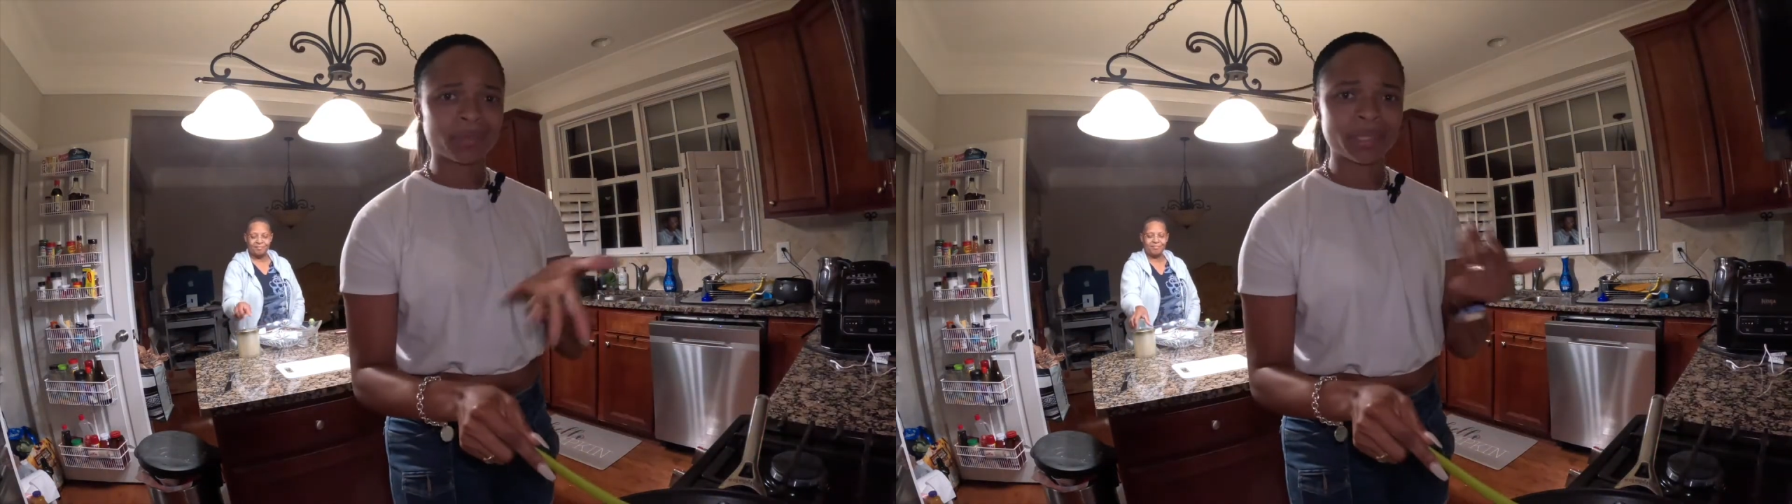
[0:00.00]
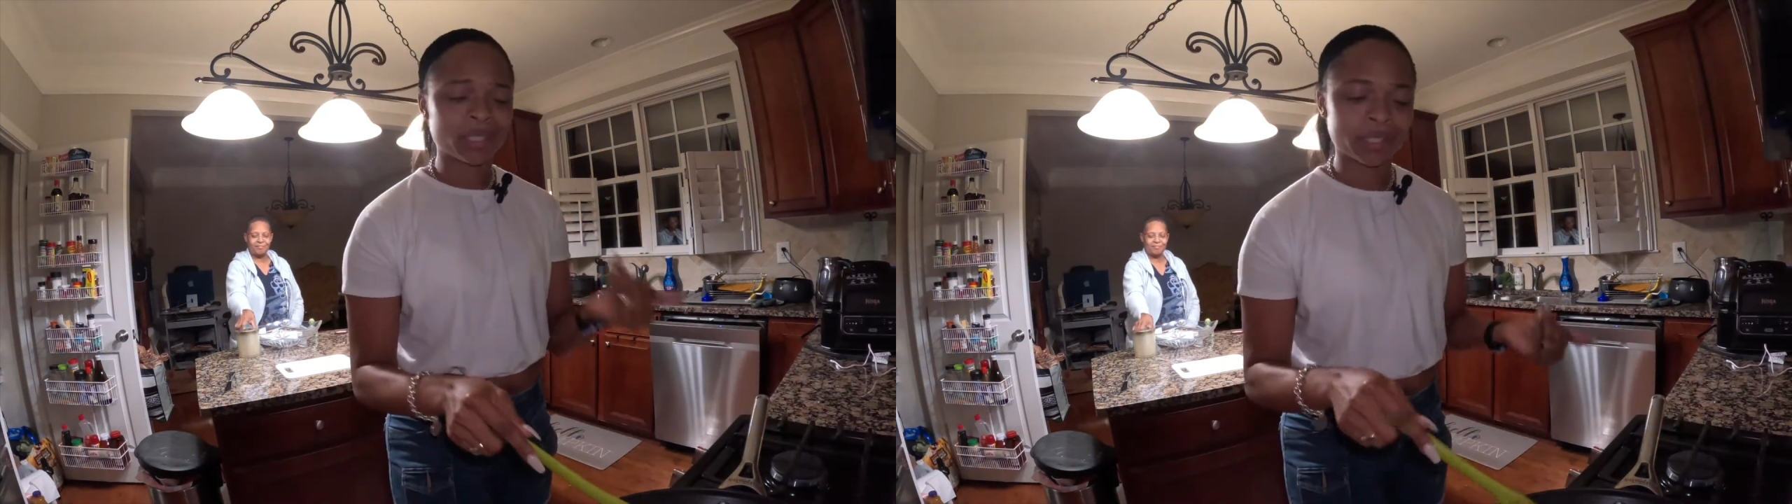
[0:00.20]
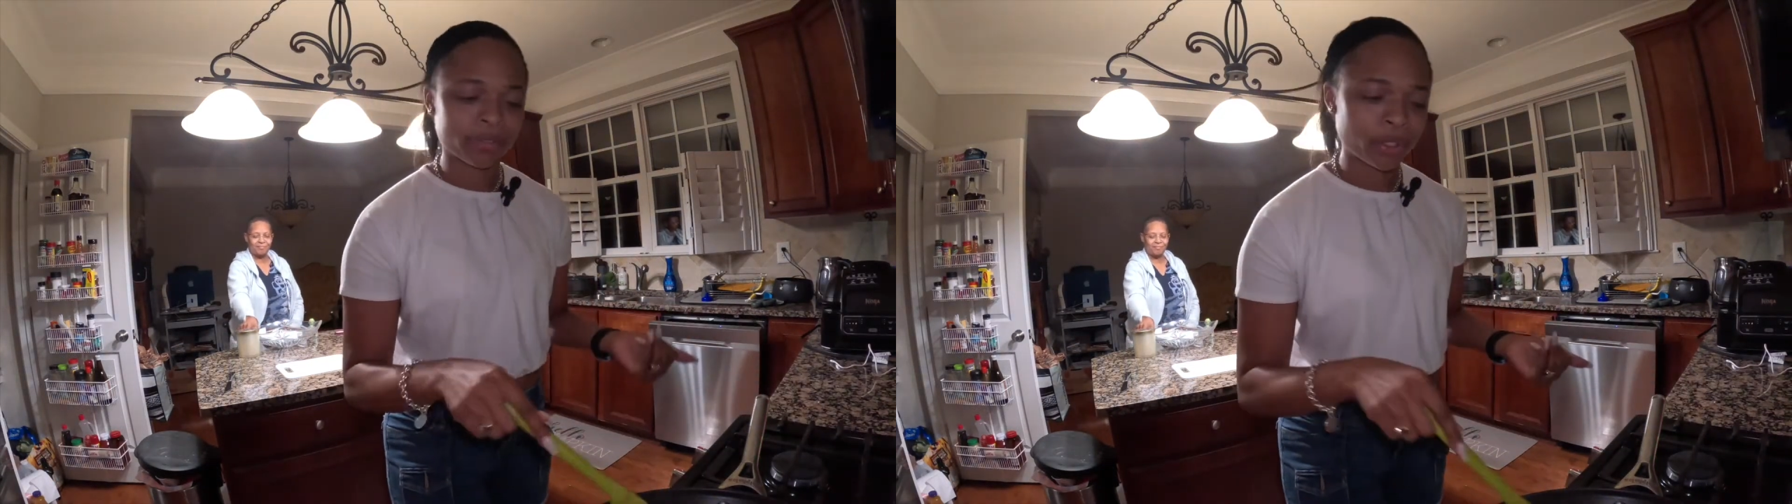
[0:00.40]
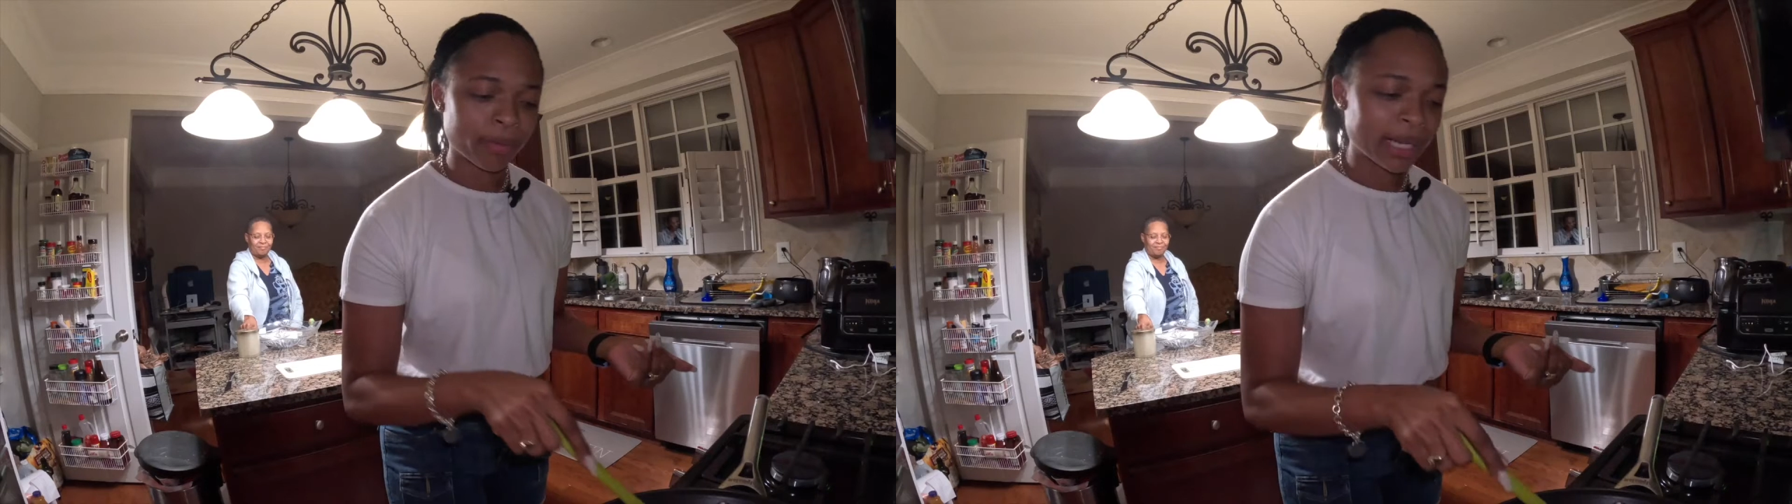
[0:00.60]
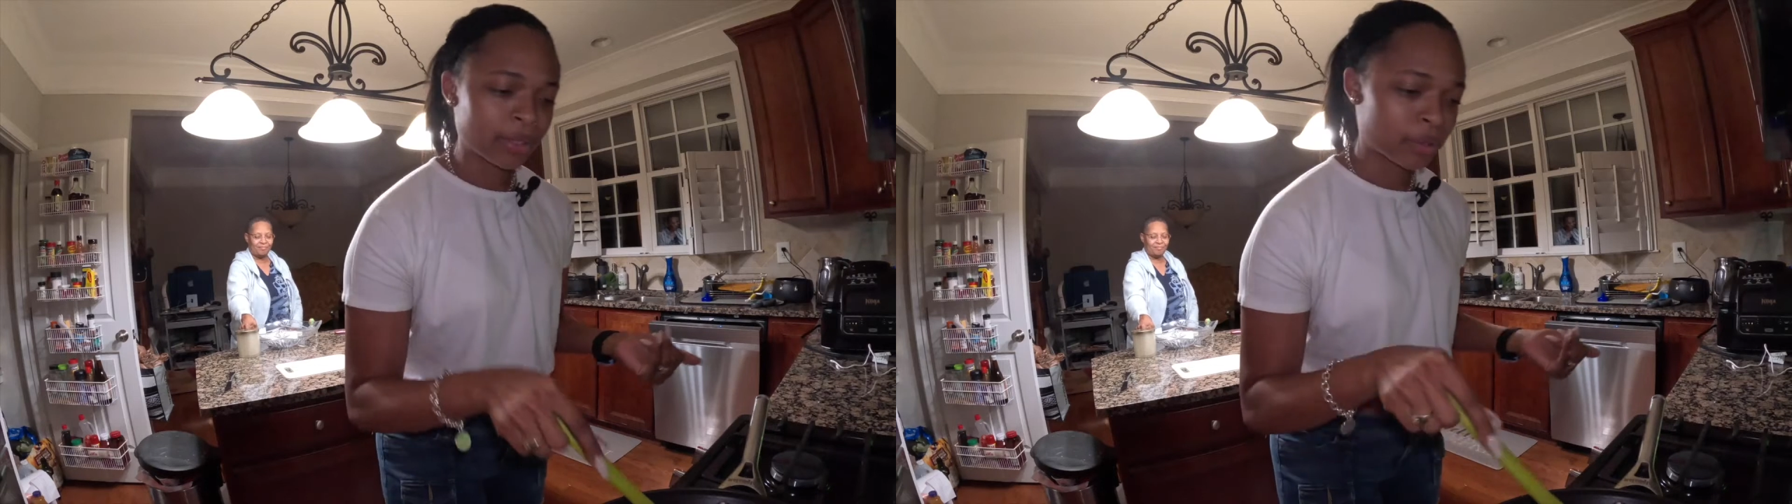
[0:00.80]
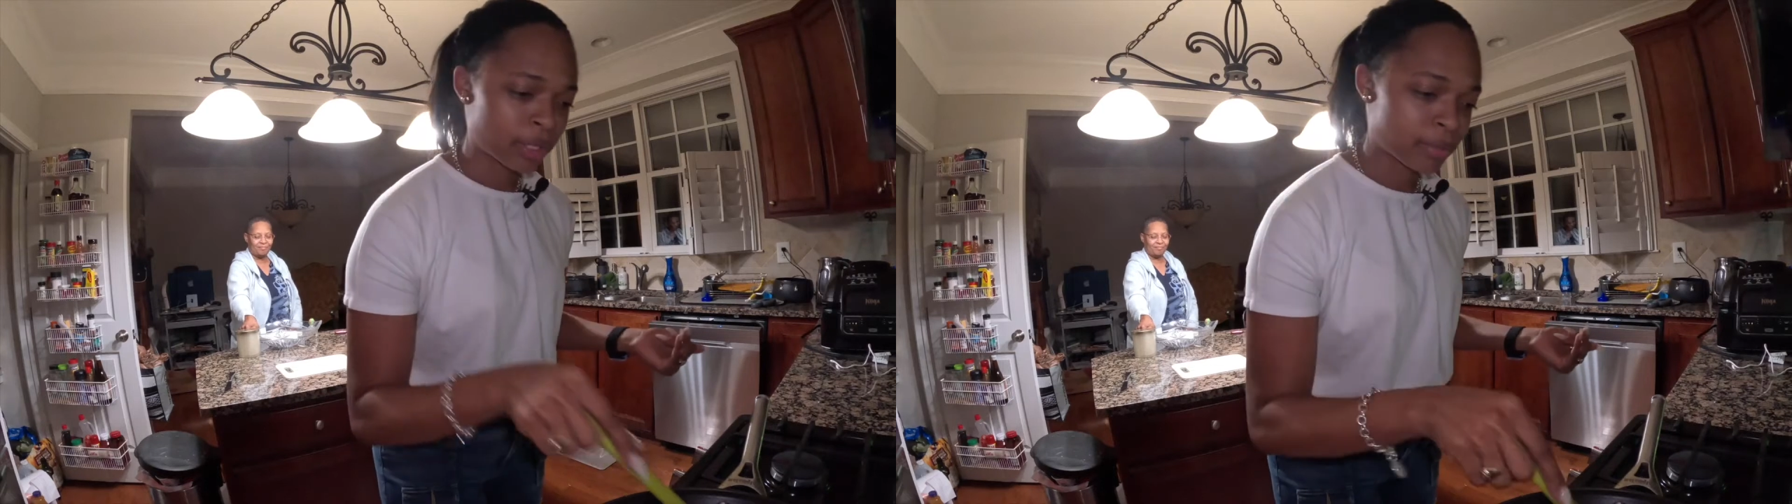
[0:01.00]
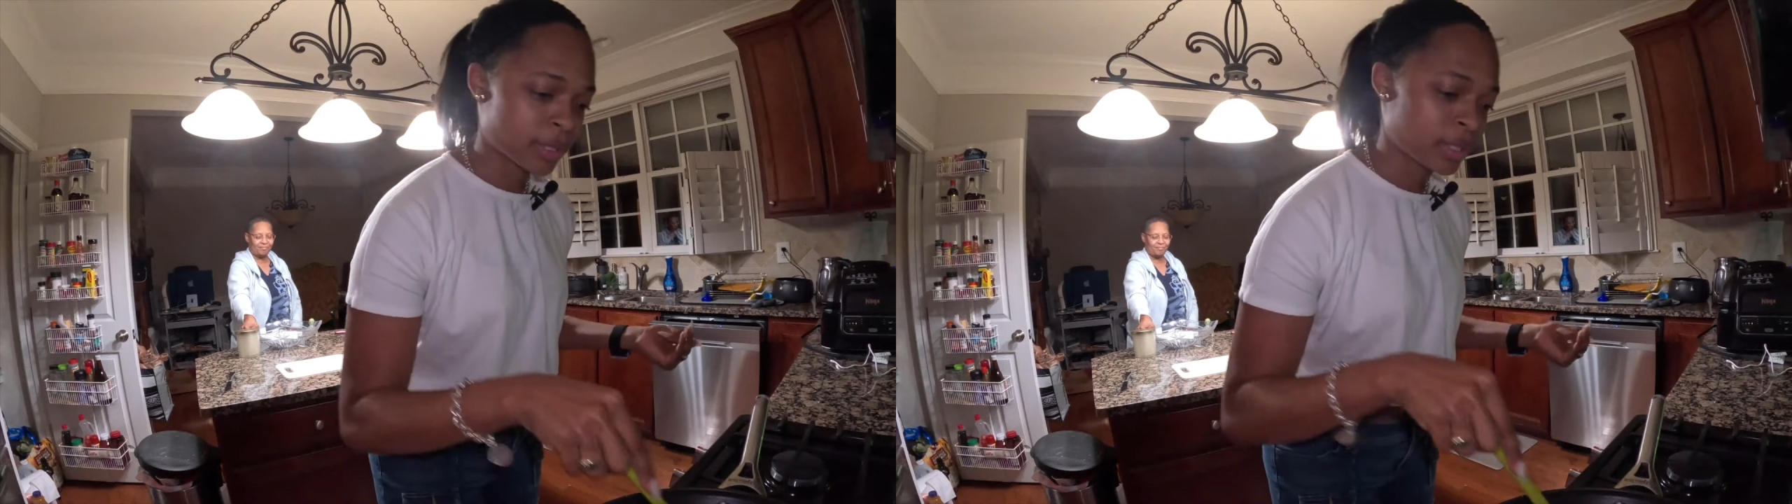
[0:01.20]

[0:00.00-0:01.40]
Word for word: be cooking for nobody on Christmas.